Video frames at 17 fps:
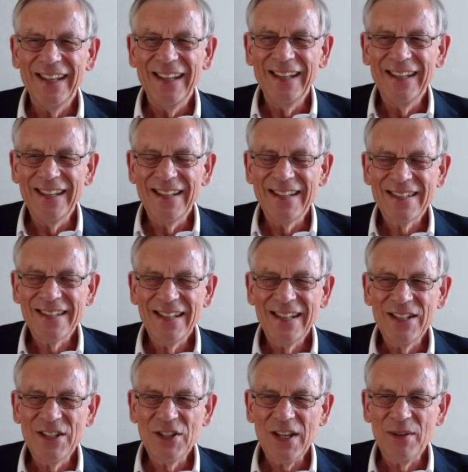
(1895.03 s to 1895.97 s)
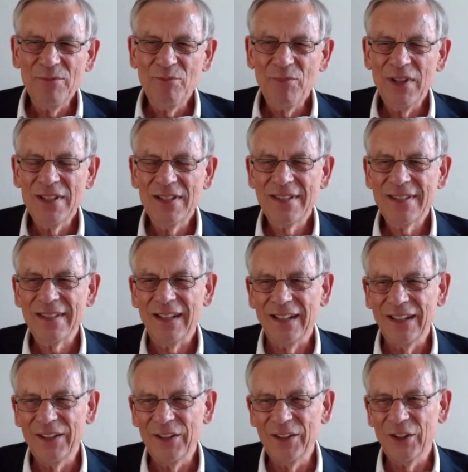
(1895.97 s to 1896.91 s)
The hidden champions
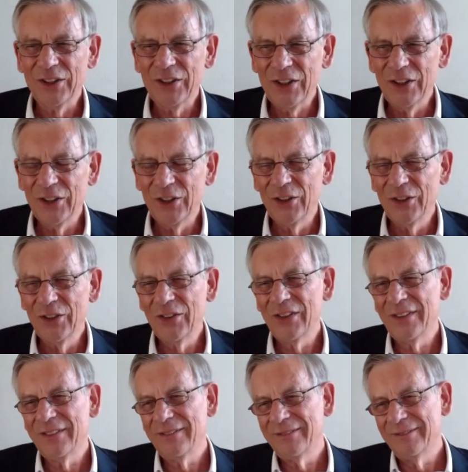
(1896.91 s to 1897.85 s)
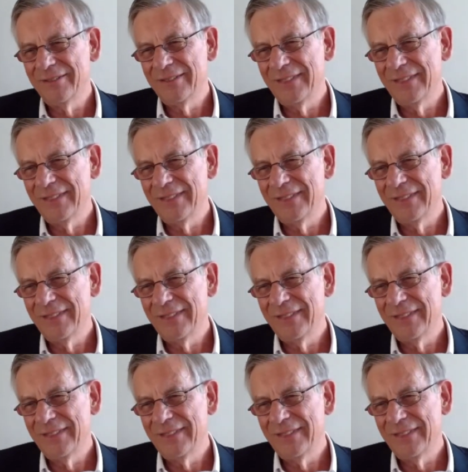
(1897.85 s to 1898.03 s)
are not known.